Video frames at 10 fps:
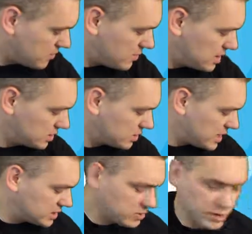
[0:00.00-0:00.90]
And so
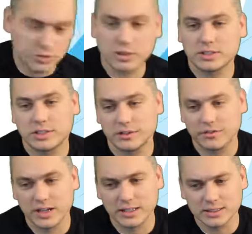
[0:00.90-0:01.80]
that's what you're trusting your
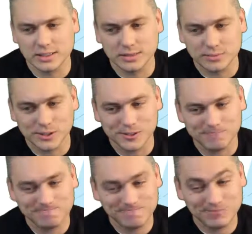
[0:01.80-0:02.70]
file system to.
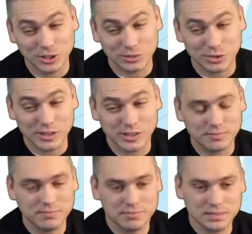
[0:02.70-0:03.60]
Don't do it.
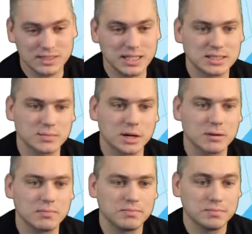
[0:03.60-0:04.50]
It's not smart.
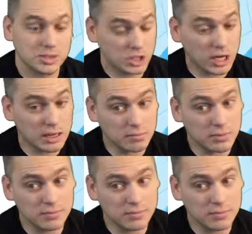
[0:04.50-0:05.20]
It's cheap.